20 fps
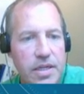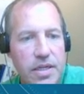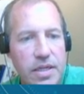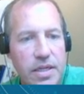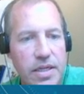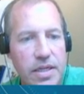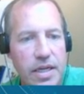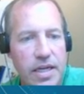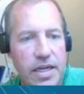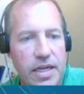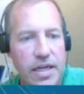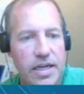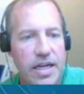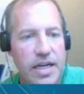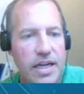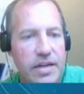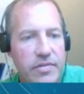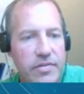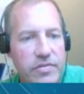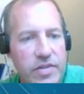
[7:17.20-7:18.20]
And
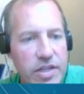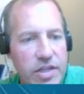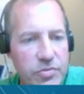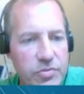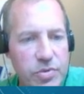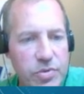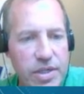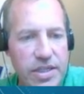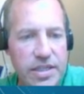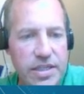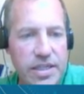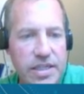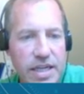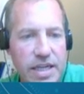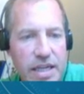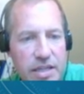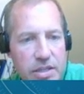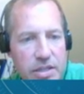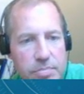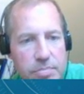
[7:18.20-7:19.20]
I've written it
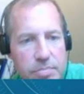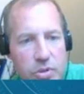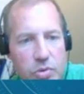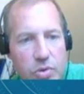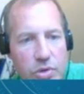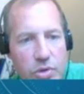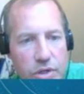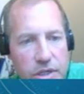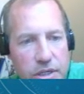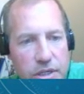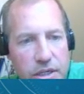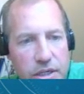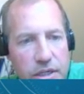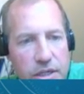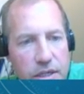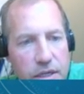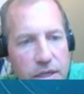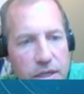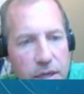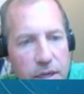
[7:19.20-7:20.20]
on the board,
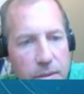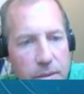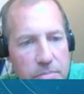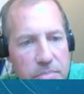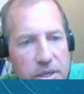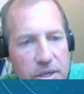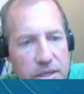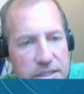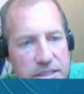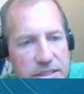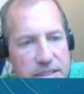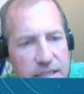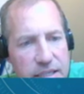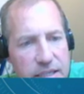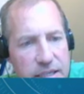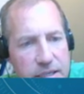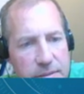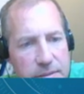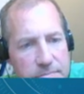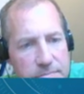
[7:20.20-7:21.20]
but
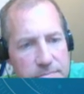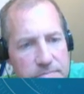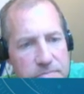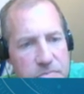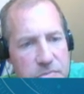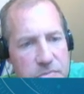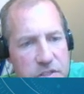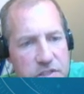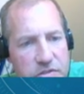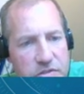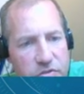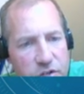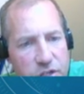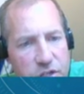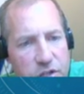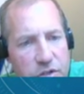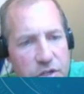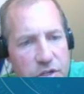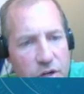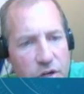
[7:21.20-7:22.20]
just for you
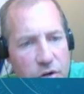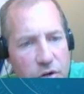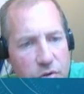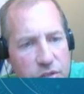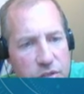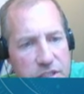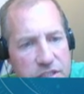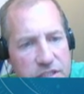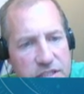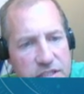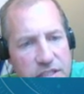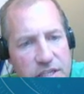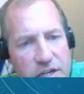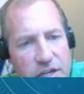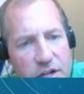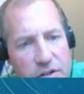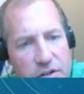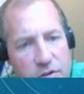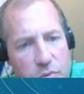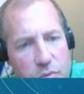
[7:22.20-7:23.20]
to know, this is
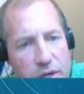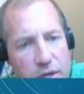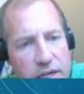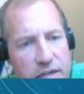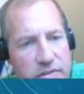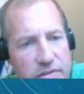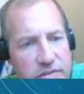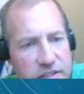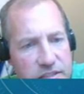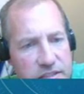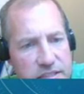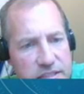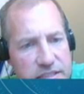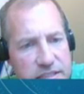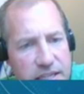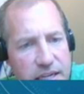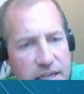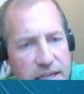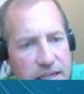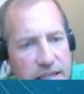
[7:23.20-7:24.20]
another way of us
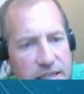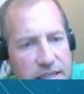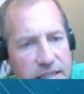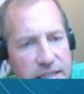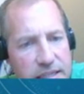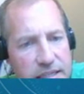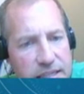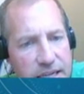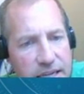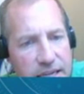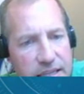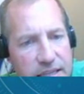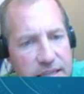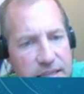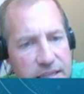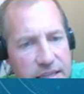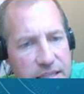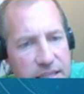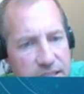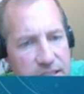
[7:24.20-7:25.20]
saying that
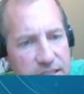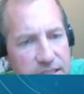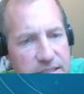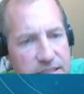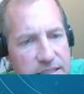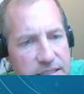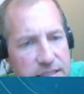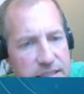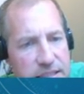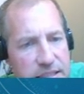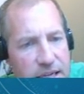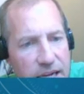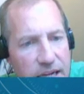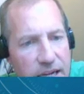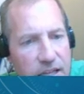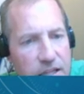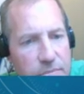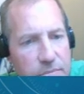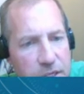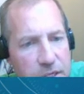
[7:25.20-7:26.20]
this
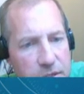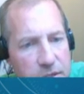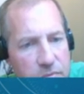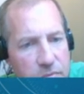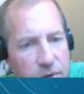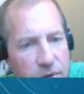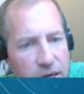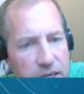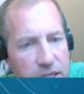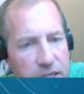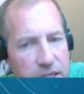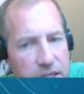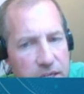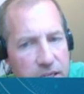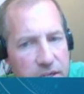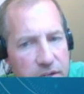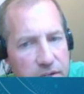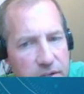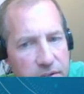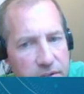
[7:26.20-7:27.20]
element right
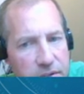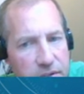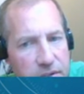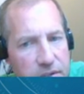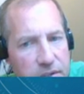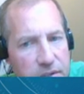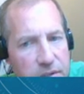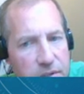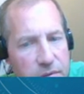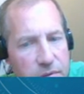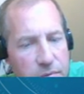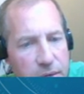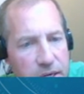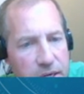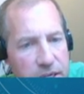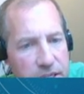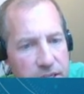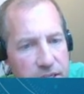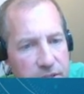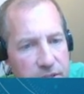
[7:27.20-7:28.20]
here,
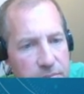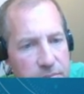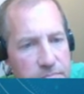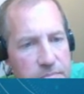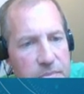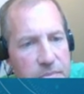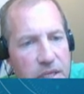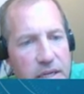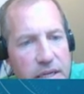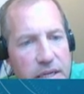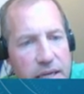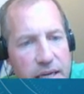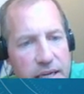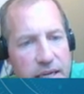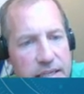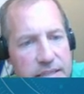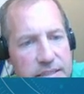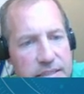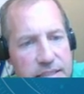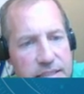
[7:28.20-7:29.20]
radium,
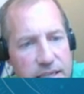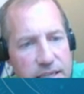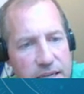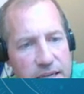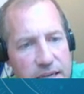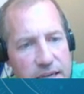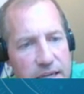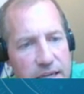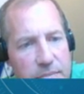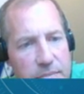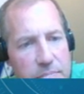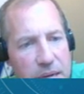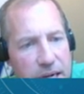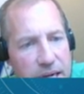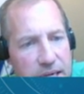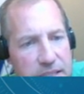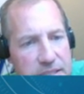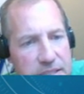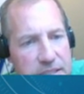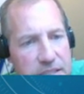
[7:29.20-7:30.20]
has a
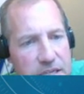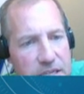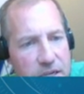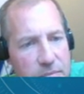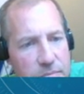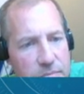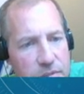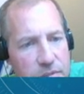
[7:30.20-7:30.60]
mass number